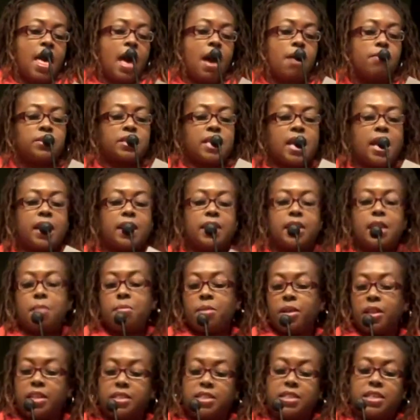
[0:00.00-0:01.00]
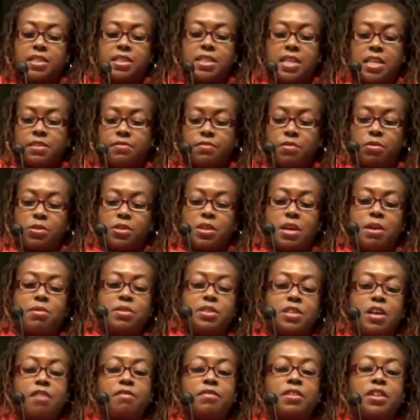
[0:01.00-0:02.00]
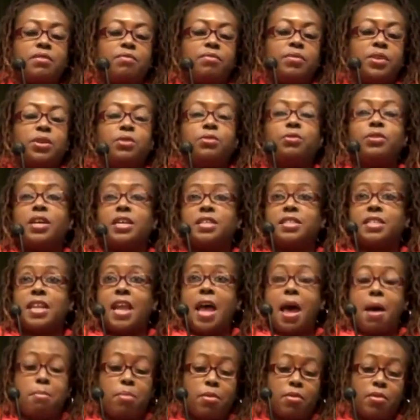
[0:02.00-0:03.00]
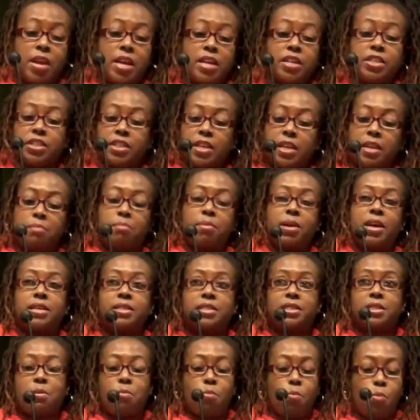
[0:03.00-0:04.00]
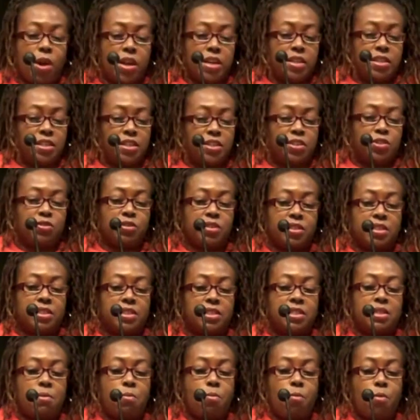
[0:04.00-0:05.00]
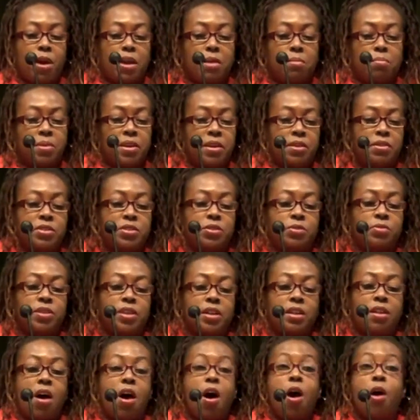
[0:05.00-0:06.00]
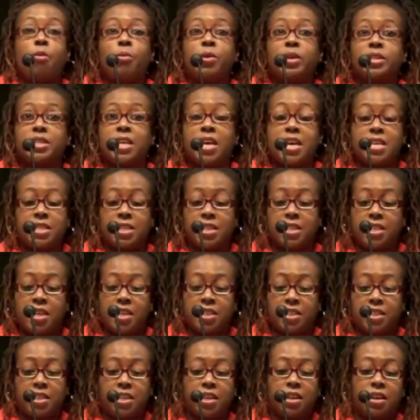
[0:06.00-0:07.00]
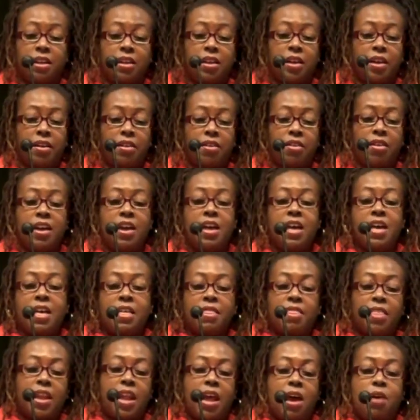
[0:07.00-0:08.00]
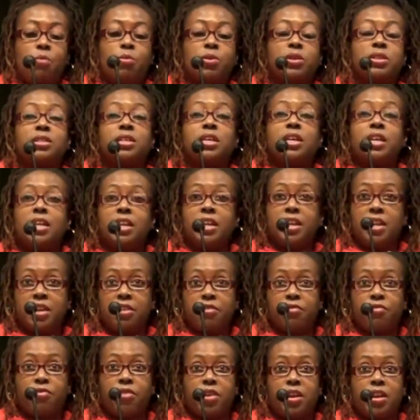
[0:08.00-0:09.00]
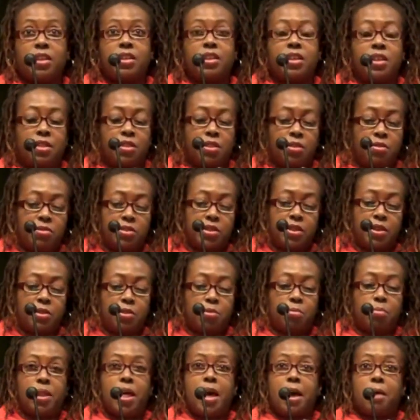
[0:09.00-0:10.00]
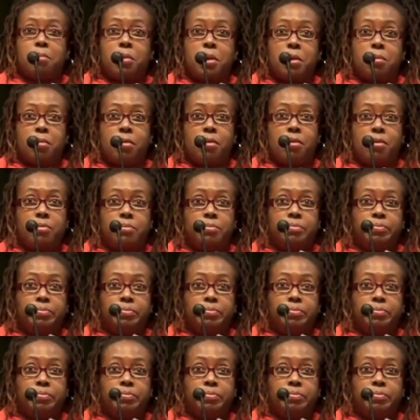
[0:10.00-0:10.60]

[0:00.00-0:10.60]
I was academically successful, so I was often viewed as an aberration by some white teachers and some white peers who didn't always hesitate to declare that I was different than those other black people.